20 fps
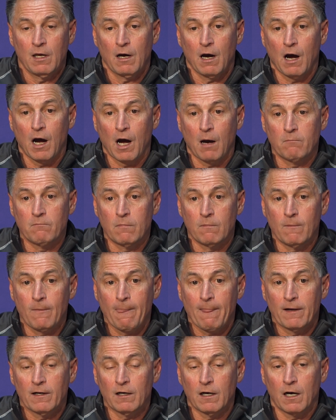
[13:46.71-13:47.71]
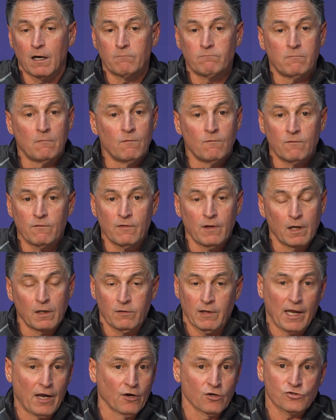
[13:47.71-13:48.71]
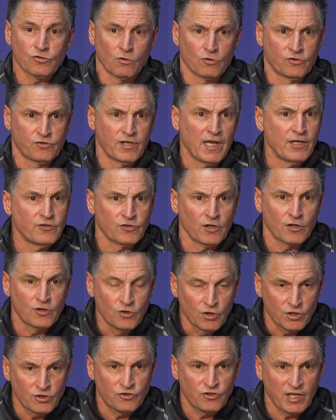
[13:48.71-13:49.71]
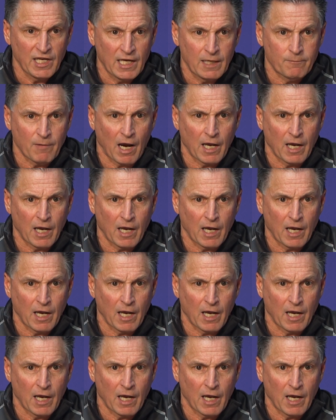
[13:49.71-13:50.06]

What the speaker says: Arizona State's a good team.